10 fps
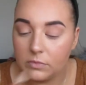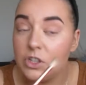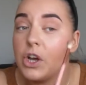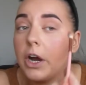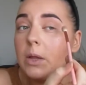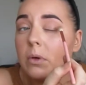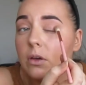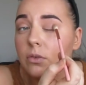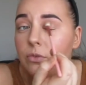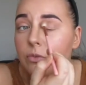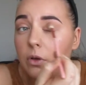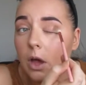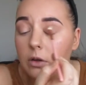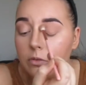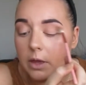Tiny bit of
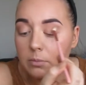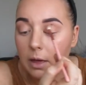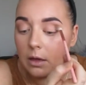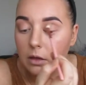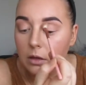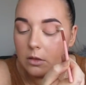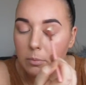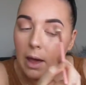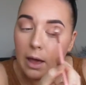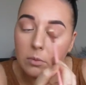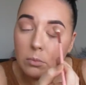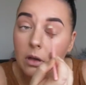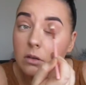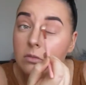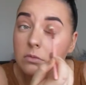kind of kickback in the pan,
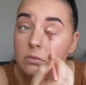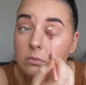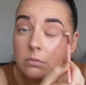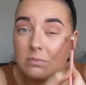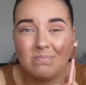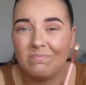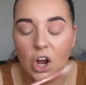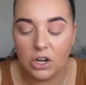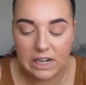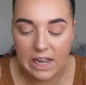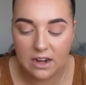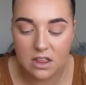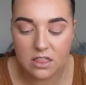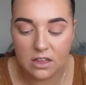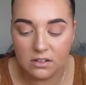but hardly
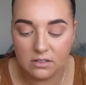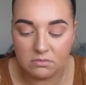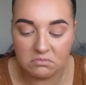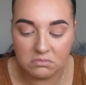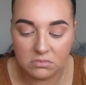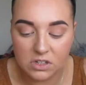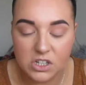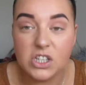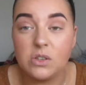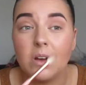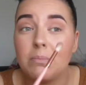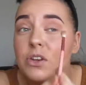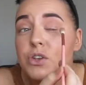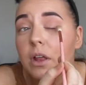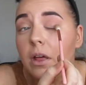anything. Just thought I'd
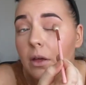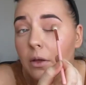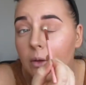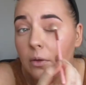mention it.